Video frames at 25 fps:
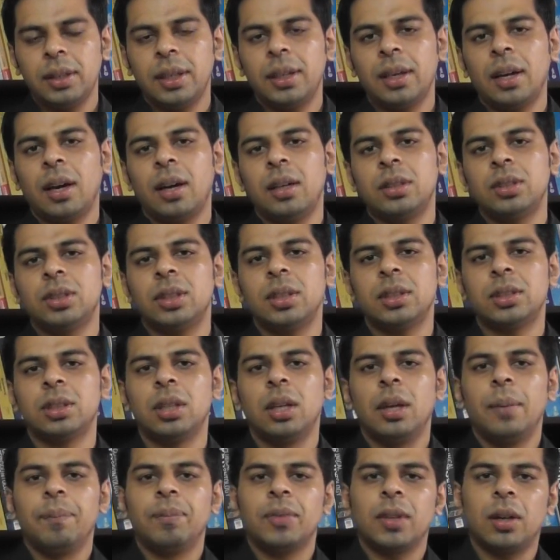They are
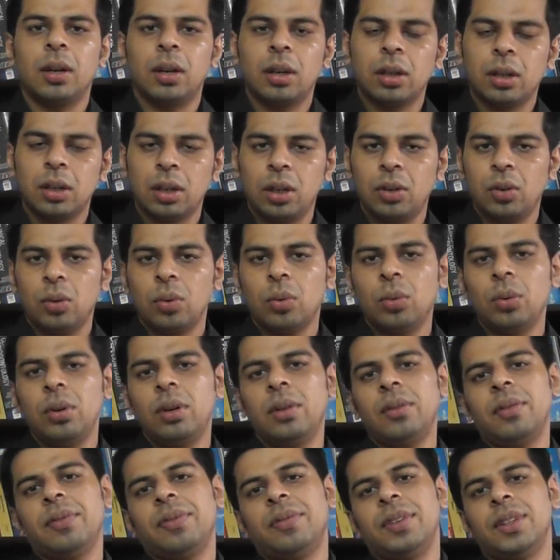just
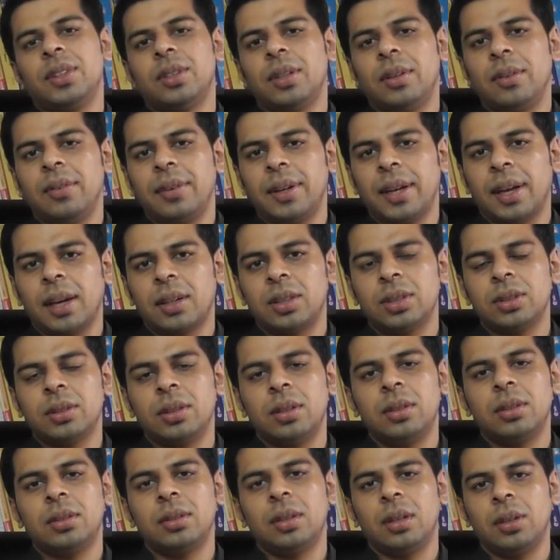controlled fission
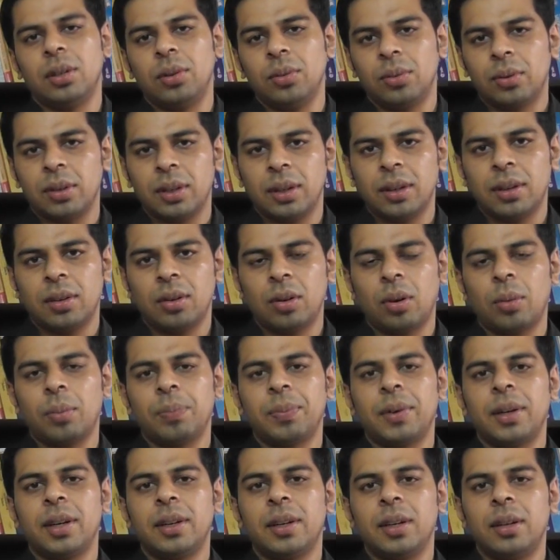reaction nuclear
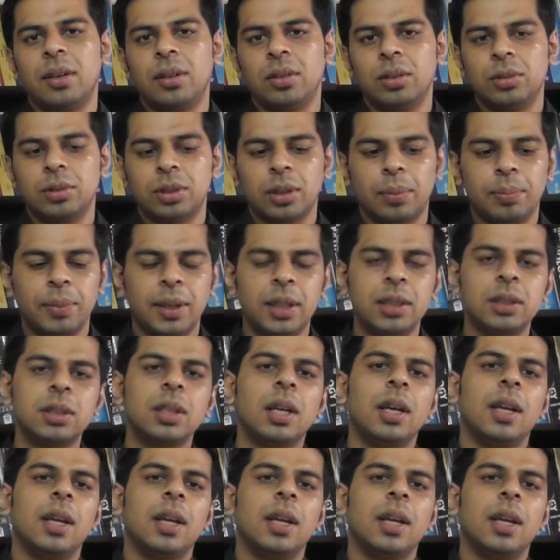operated submarines.